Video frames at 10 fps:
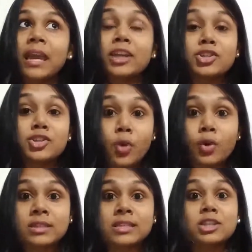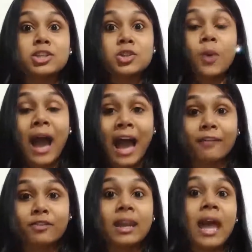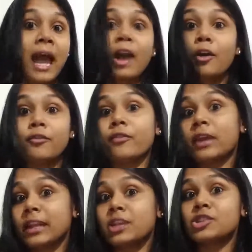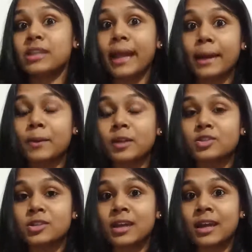it shows that you have that hang of English language.